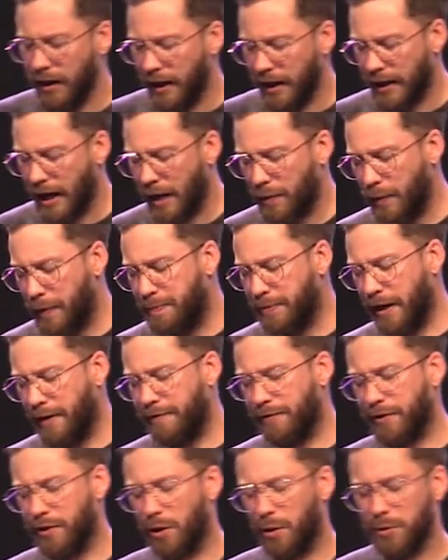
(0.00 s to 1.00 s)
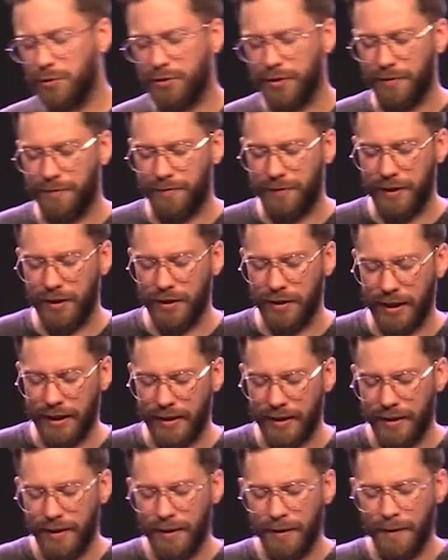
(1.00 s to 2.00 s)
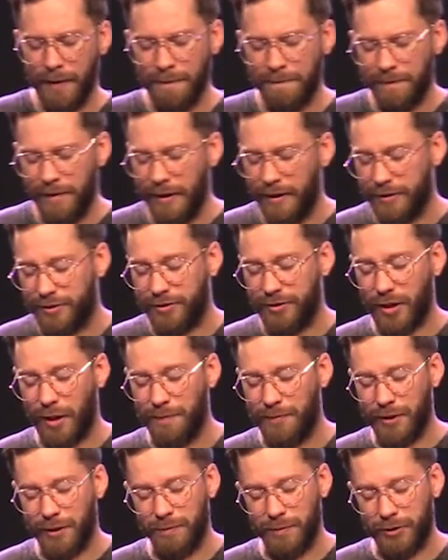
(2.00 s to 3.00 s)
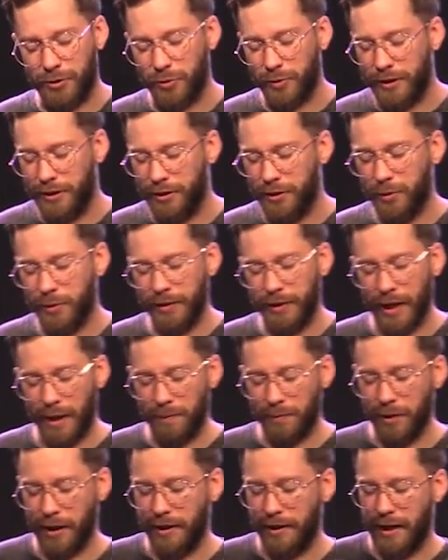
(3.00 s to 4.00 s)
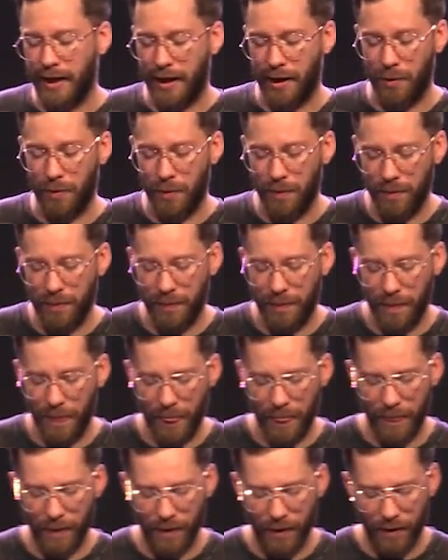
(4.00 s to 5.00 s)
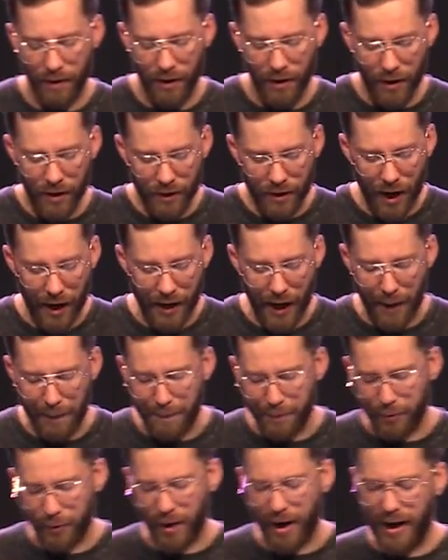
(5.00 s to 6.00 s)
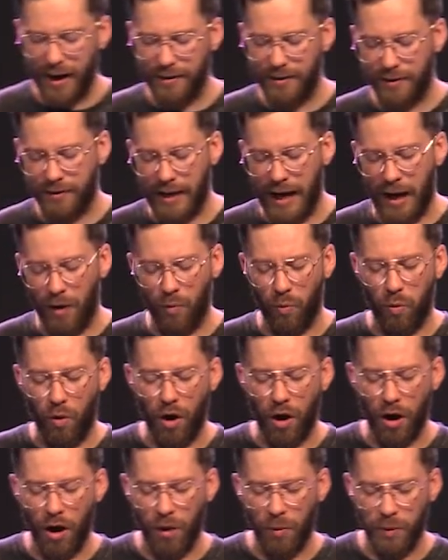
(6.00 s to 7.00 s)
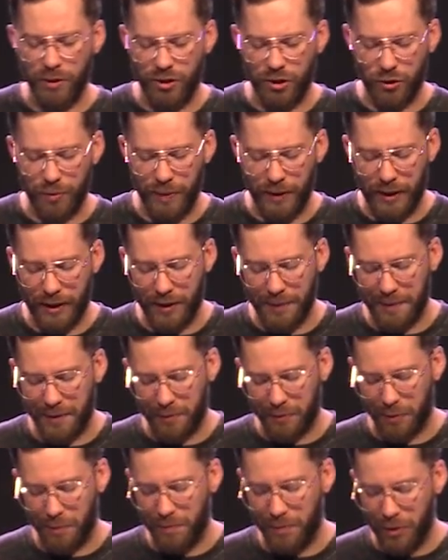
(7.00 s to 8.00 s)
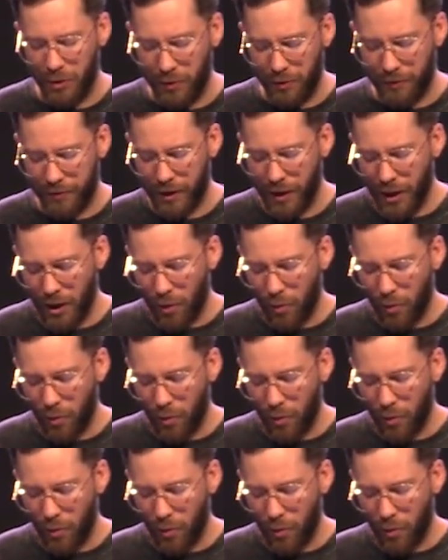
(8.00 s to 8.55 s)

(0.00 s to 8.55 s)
And God, we pray for those that feel like there's something between you and them right now. God, I pray that that wall would just begin to be removed.